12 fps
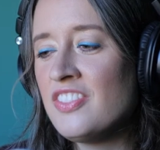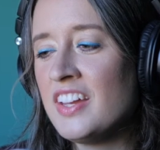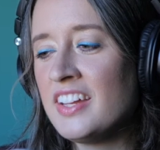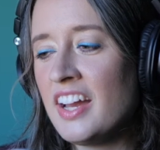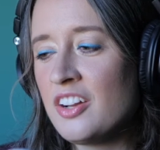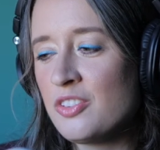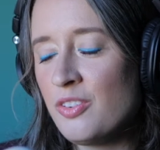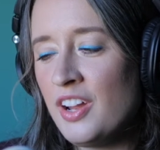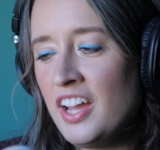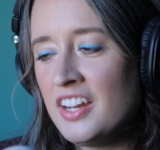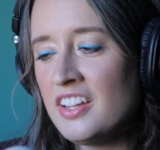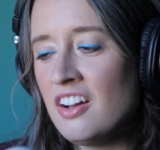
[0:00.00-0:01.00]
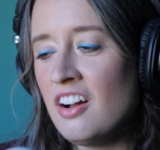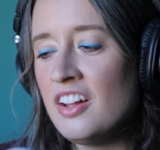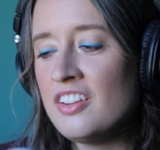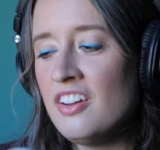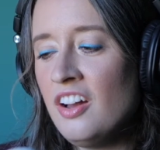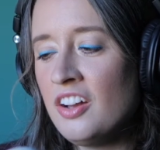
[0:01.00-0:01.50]
then got graded
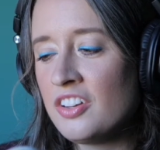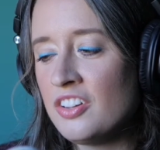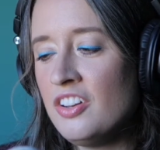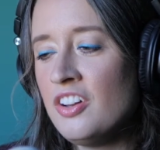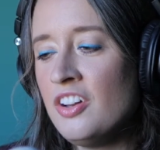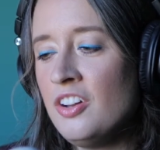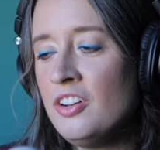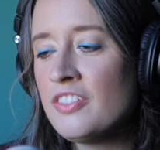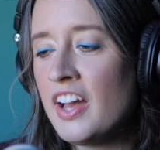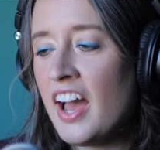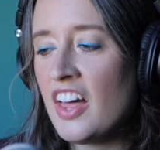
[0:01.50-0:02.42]
on a curve.